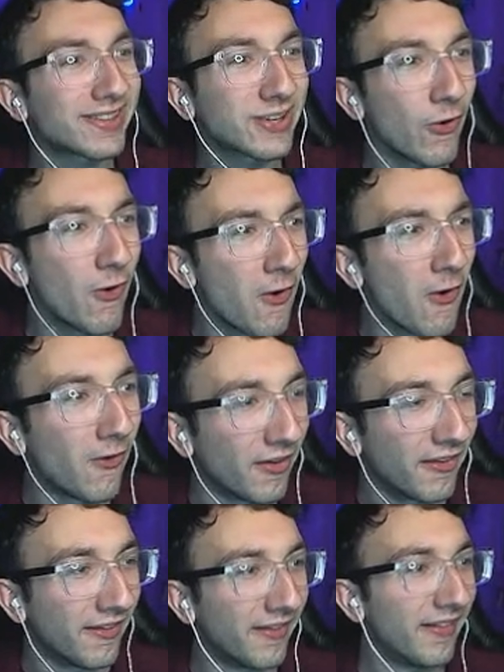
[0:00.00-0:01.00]

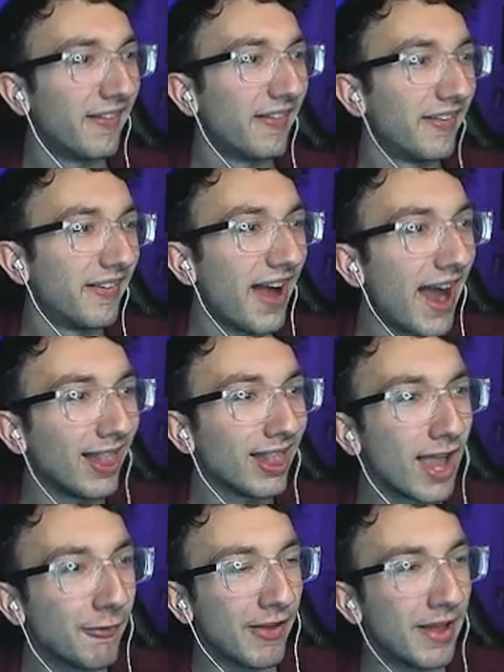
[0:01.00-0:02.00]
cool! I
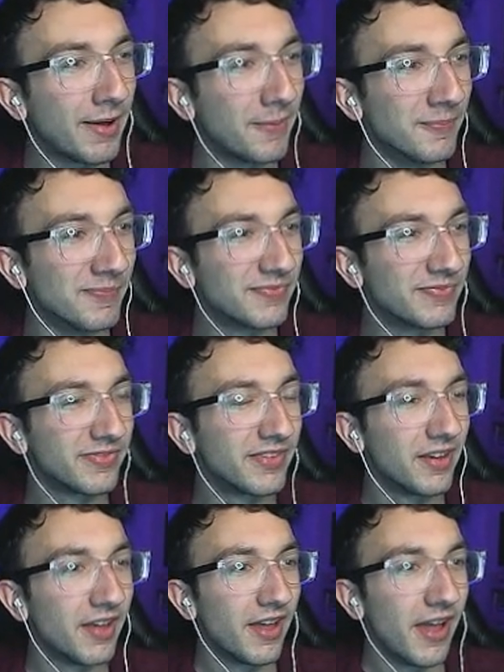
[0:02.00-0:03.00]
love him!
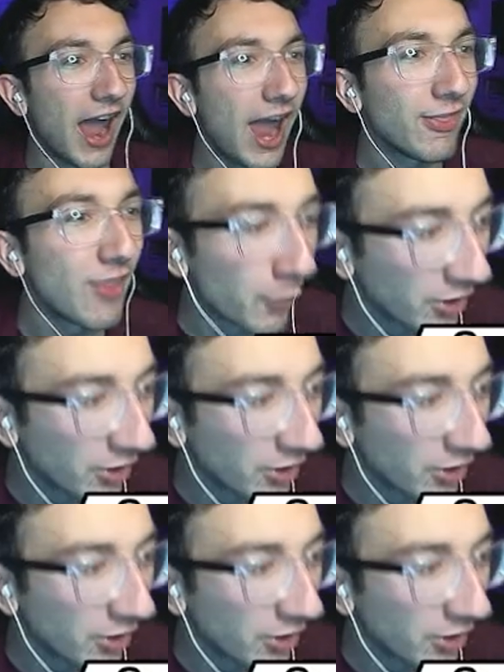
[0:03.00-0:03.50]
I thought we were